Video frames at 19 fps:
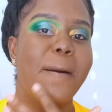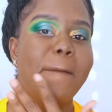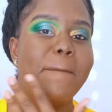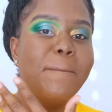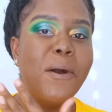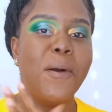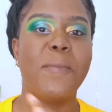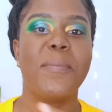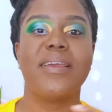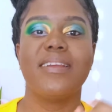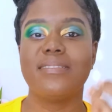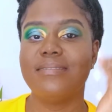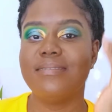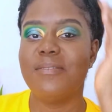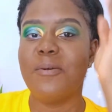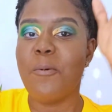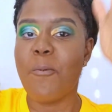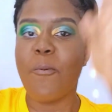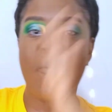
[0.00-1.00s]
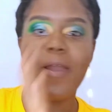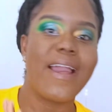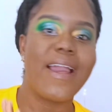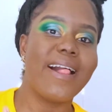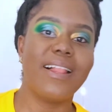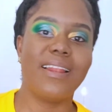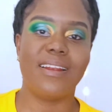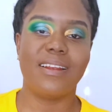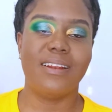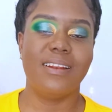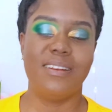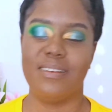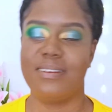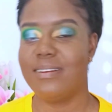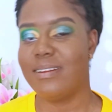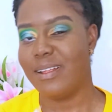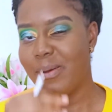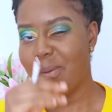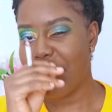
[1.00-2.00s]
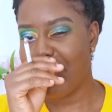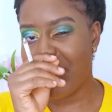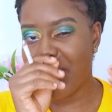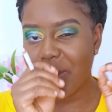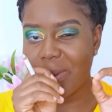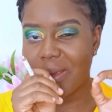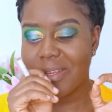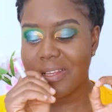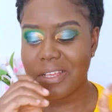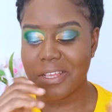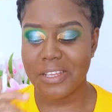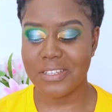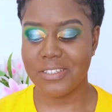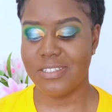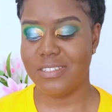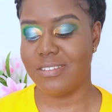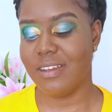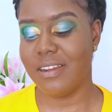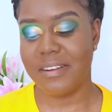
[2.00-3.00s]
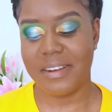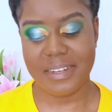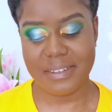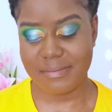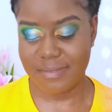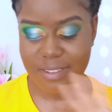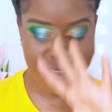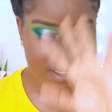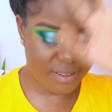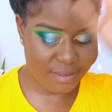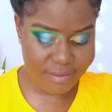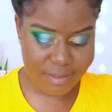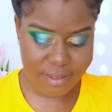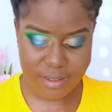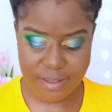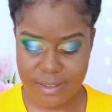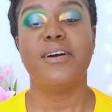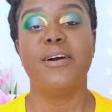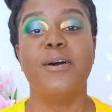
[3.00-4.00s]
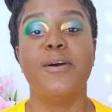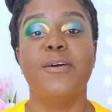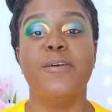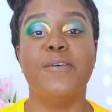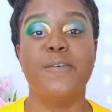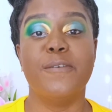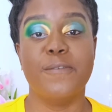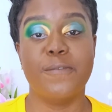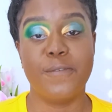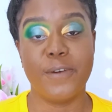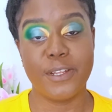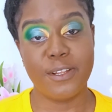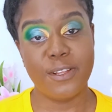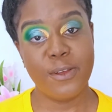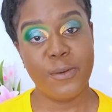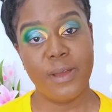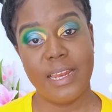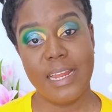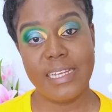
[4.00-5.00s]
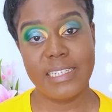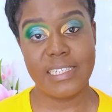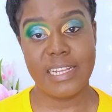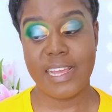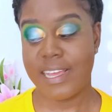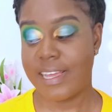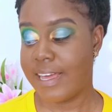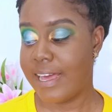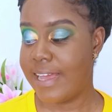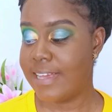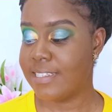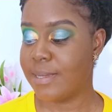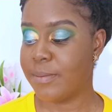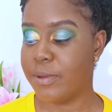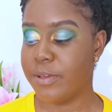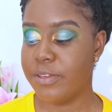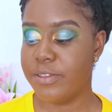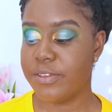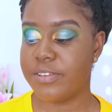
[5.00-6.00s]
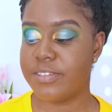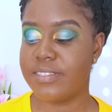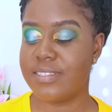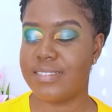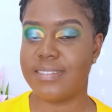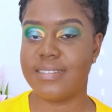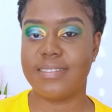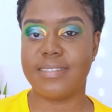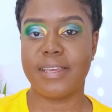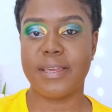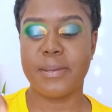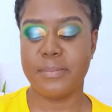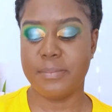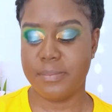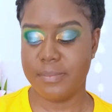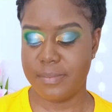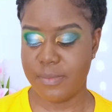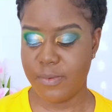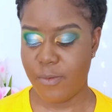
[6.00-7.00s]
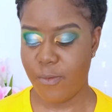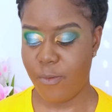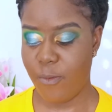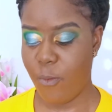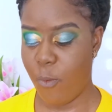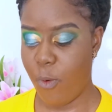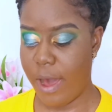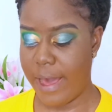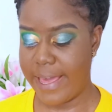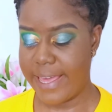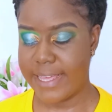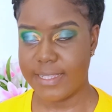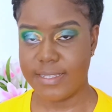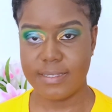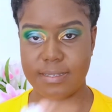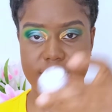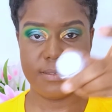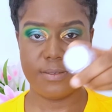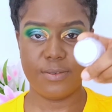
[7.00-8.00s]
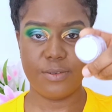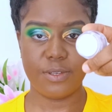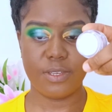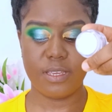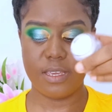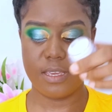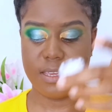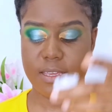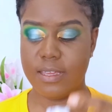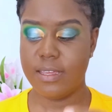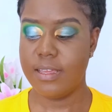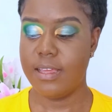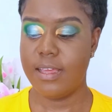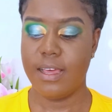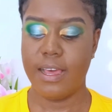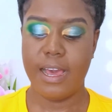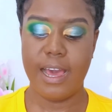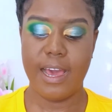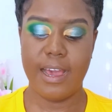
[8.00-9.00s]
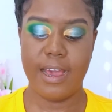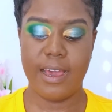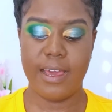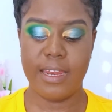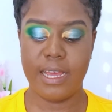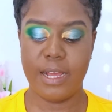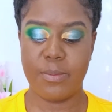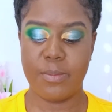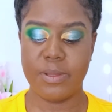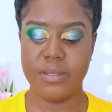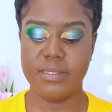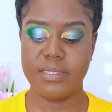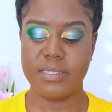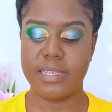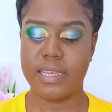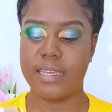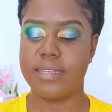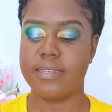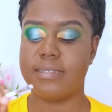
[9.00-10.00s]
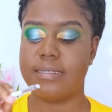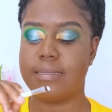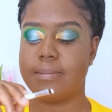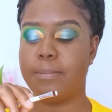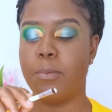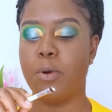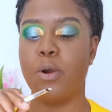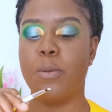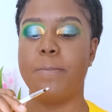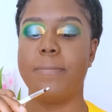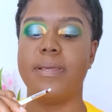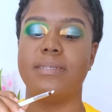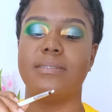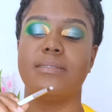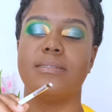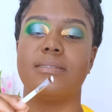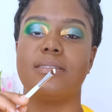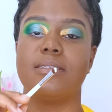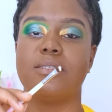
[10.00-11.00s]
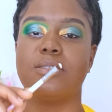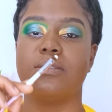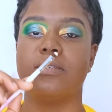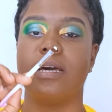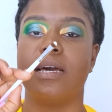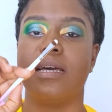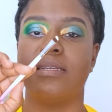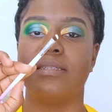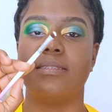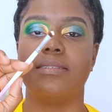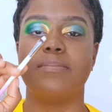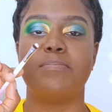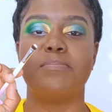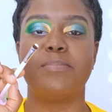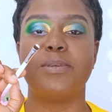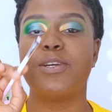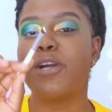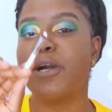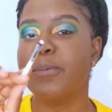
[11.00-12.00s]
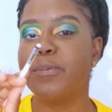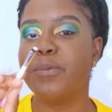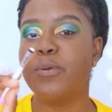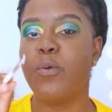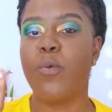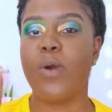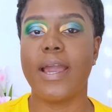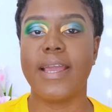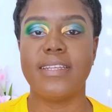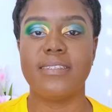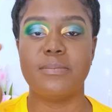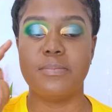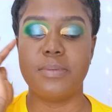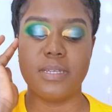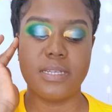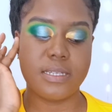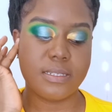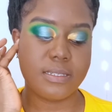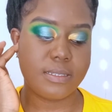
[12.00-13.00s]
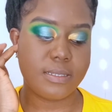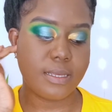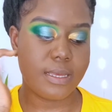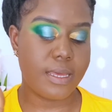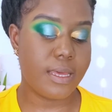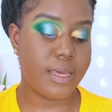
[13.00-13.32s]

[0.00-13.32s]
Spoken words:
Popping well. Popping-ish. Alright, okay. For the lower lash line, guys, I'm going to use the same white, okay? And I'm going to take a small pencil and pick up the white base.